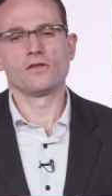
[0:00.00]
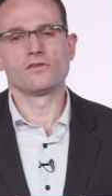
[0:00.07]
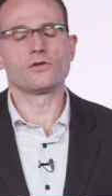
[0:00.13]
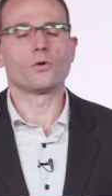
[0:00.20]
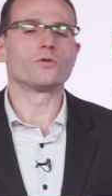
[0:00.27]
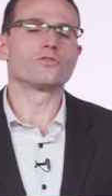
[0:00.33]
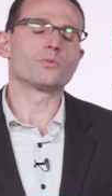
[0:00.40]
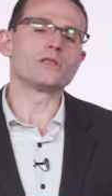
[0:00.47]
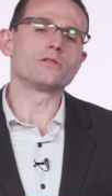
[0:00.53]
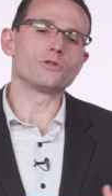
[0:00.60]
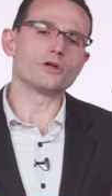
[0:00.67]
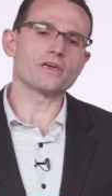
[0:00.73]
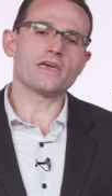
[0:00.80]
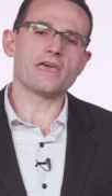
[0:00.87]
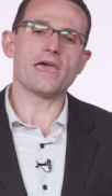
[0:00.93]
So as we
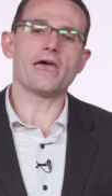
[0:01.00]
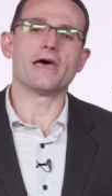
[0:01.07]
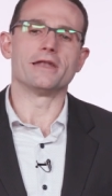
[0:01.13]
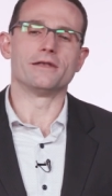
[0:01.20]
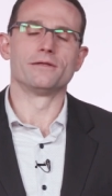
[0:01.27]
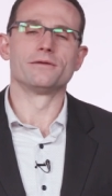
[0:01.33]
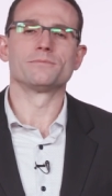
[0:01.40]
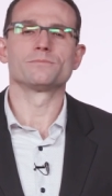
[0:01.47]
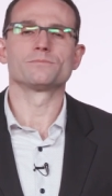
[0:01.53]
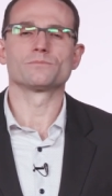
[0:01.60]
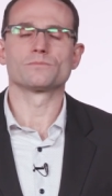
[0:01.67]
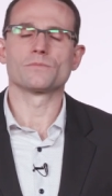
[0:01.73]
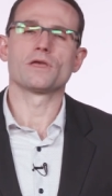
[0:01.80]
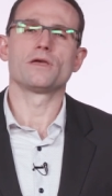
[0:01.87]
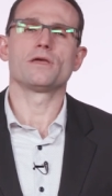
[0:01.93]
look ahead,
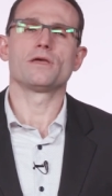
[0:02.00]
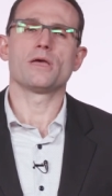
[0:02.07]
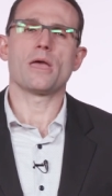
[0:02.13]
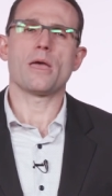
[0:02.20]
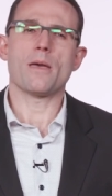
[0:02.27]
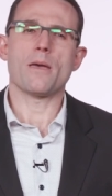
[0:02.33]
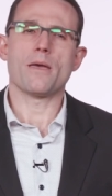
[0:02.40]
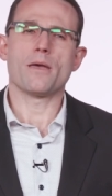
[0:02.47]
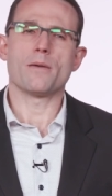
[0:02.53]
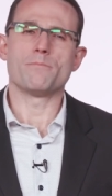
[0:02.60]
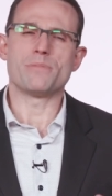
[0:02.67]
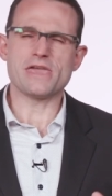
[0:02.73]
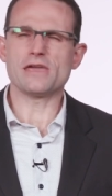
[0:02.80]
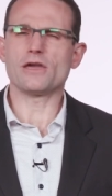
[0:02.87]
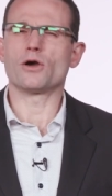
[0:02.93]

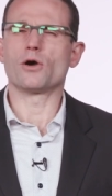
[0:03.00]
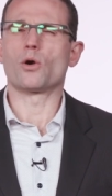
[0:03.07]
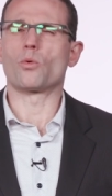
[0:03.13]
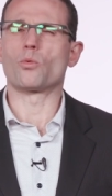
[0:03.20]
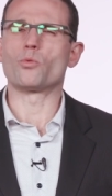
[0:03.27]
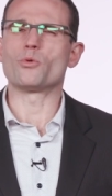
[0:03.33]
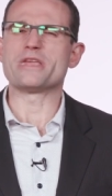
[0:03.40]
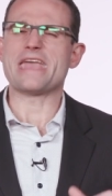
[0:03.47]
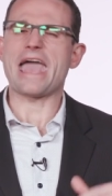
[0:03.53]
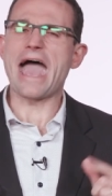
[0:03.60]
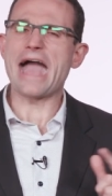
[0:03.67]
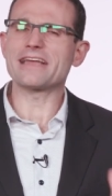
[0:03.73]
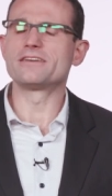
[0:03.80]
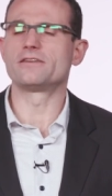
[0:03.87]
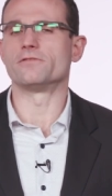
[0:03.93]
being
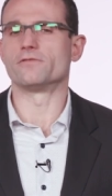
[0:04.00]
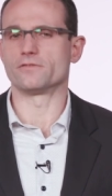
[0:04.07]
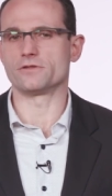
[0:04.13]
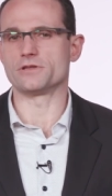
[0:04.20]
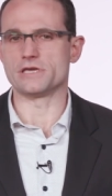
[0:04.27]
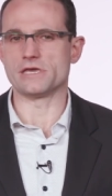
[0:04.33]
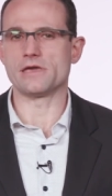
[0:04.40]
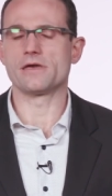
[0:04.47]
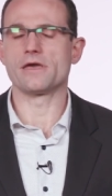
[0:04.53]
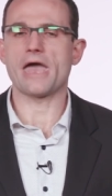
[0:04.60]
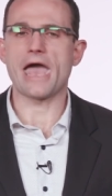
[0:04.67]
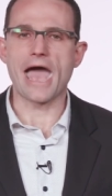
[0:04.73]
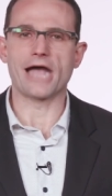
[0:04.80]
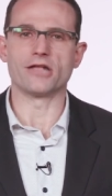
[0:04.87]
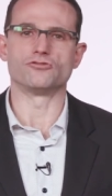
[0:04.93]
reactively
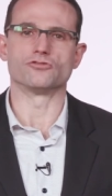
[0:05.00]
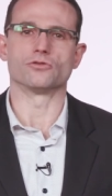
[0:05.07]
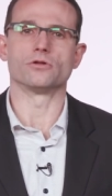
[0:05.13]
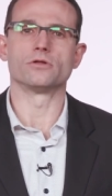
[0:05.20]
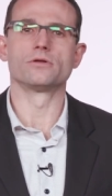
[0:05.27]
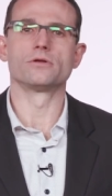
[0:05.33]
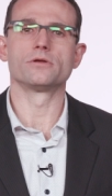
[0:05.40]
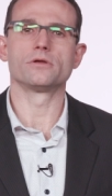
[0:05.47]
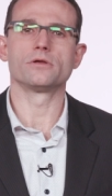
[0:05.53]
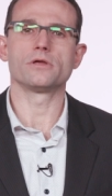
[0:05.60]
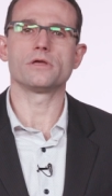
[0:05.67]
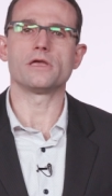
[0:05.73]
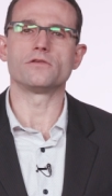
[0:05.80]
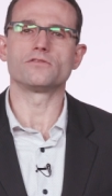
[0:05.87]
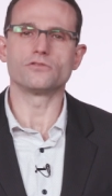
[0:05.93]
agile
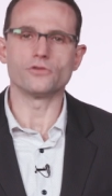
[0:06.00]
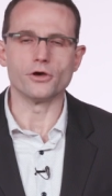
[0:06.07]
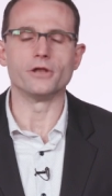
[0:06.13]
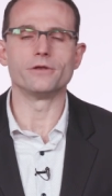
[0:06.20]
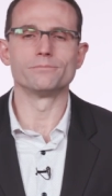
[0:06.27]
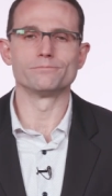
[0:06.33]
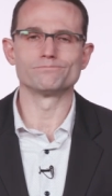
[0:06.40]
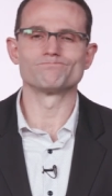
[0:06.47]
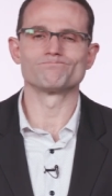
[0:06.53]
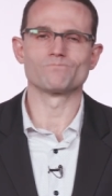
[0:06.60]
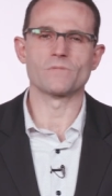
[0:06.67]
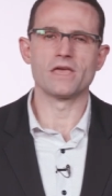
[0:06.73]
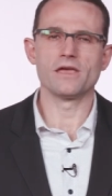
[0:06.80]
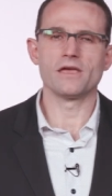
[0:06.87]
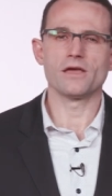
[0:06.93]
is good.
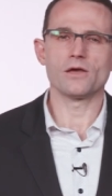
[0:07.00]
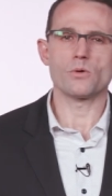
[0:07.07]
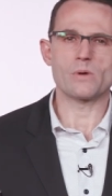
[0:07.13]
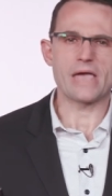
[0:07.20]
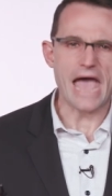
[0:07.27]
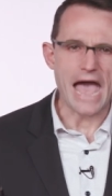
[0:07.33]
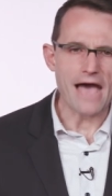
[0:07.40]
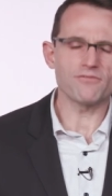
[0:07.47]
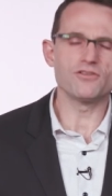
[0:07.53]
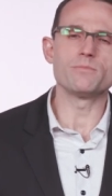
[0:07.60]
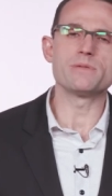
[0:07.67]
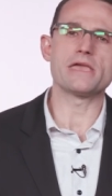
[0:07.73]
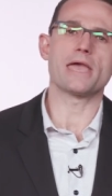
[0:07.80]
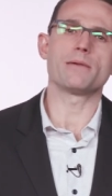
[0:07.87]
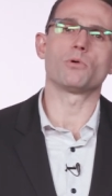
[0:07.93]
We have to
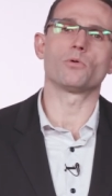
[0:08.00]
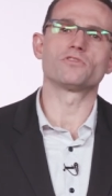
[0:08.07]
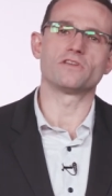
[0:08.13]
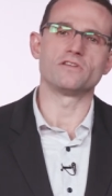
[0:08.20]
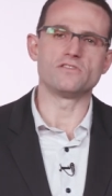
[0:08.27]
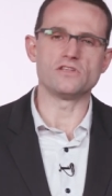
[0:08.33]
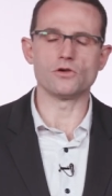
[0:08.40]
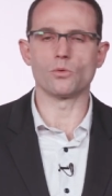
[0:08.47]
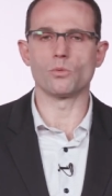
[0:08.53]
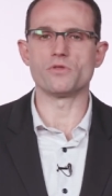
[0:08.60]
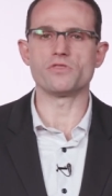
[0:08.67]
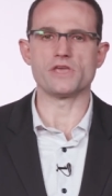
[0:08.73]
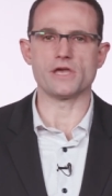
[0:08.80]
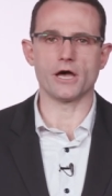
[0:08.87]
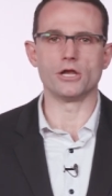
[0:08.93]
be able to deal with the